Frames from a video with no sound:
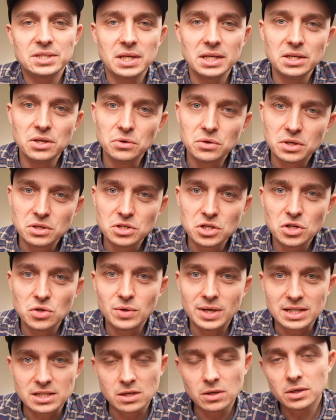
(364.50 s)
thing you can do
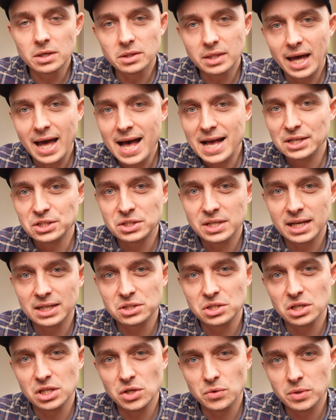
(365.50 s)
is look at the
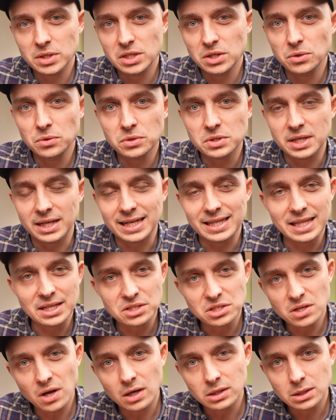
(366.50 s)
hashtags that you are using and then
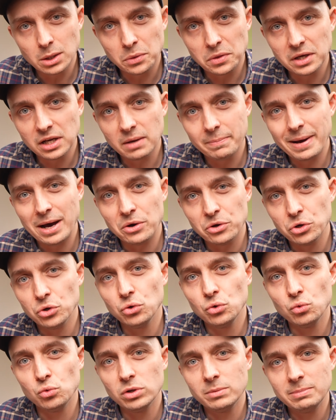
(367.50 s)
start to think about
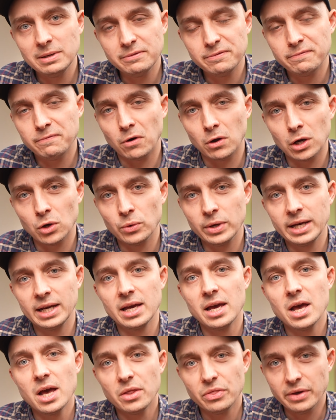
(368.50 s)
who would be
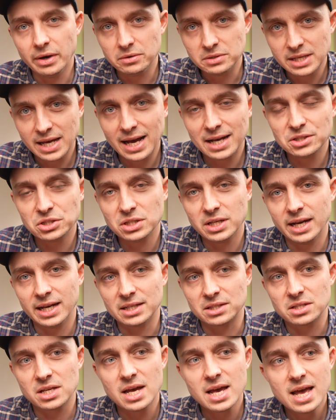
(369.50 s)
following those
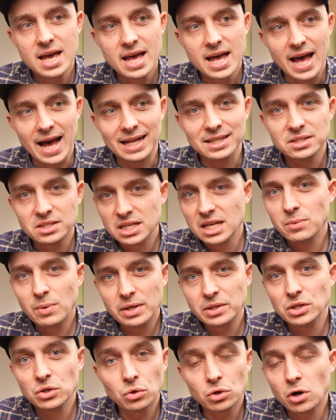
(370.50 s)
hashtags and see
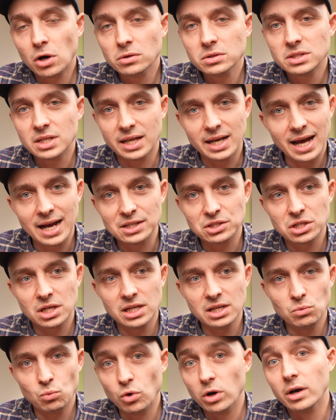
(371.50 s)
whether your content
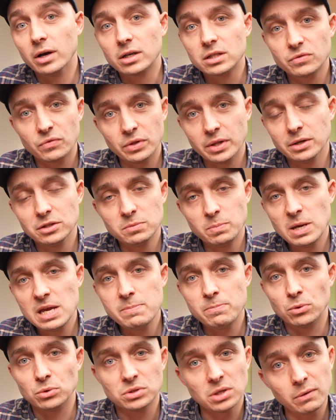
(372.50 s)
actually works for those
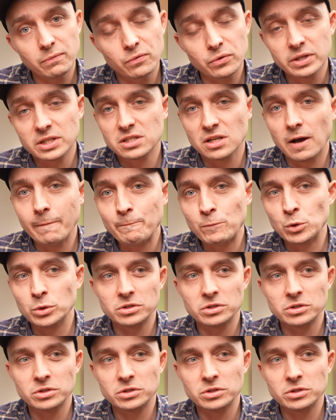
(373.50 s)
people. So for example,